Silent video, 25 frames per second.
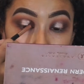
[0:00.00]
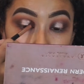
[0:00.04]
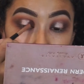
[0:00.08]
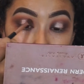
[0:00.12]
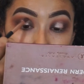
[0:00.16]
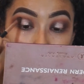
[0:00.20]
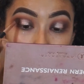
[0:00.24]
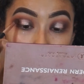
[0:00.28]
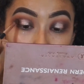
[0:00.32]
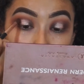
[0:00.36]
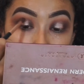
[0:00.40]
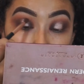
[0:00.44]

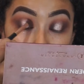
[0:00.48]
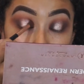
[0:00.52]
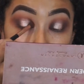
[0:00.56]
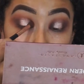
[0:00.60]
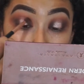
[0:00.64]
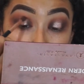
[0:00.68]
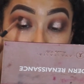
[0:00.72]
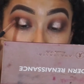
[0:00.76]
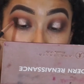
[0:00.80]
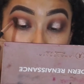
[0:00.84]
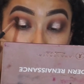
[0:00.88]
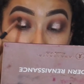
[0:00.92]
go
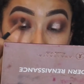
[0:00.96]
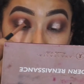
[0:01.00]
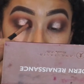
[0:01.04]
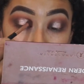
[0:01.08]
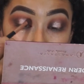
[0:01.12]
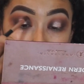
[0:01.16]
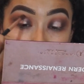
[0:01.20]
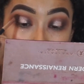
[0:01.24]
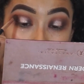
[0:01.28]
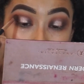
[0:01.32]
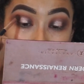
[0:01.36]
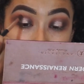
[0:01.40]
over
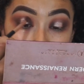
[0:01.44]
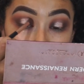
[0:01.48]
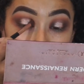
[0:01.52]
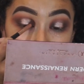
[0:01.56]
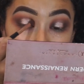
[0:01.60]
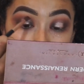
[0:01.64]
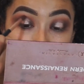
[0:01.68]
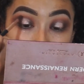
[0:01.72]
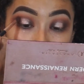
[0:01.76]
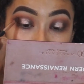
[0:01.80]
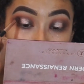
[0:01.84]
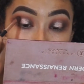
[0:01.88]
that
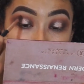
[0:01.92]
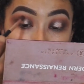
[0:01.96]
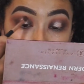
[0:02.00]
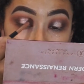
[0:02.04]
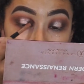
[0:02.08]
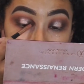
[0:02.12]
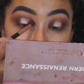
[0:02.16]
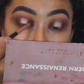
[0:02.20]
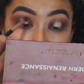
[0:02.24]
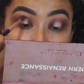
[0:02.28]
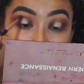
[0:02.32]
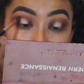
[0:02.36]
center in
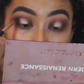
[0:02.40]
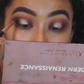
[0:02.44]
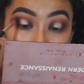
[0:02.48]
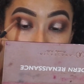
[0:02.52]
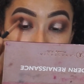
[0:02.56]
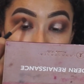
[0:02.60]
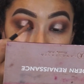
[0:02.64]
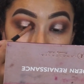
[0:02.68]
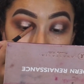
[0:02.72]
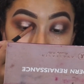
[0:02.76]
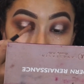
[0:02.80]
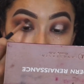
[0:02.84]
the middle,
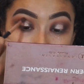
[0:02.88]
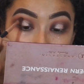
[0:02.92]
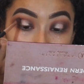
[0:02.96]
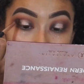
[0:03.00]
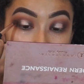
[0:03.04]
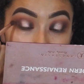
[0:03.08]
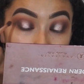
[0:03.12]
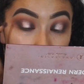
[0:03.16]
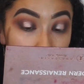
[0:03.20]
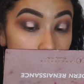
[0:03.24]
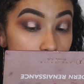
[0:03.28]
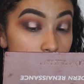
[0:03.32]

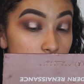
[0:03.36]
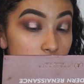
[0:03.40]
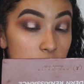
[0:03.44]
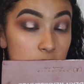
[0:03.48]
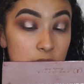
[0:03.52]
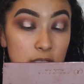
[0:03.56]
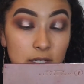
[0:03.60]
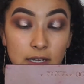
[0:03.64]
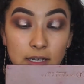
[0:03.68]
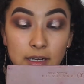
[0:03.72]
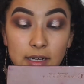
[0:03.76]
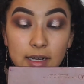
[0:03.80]
just
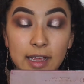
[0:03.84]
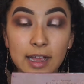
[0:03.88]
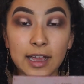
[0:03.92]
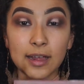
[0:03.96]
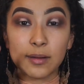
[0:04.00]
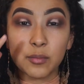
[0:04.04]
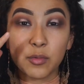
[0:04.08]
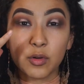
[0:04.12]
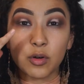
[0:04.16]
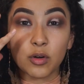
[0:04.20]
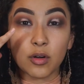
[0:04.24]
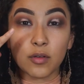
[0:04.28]
to kind of
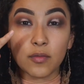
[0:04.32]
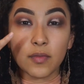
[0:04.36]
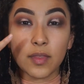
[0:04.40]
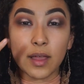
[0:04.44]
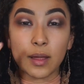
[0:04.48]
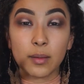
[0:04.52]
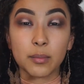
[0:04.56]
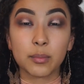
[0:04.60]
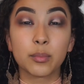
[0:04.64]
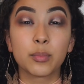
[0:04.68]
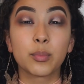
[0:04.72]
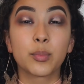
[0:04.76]
add more of
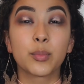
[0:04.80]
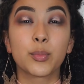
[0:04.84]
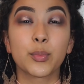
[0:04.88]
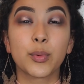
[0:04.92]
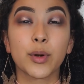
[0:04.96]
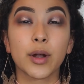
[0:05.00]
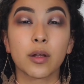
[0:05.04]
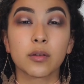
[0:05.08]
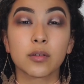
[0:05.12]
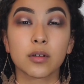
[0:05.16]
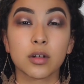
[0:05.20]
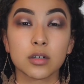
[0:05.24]
that
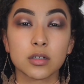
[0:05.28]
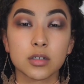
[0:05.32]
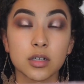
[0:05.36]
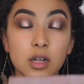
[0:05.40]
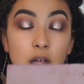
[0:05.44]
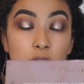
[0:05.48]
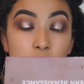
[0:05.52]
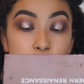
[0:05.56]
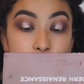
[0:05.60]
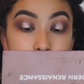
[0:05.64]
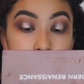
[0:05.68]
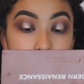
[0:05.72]
brown on
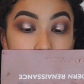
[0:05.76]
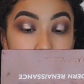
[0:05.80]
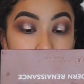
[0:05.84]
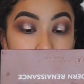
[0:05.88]
top.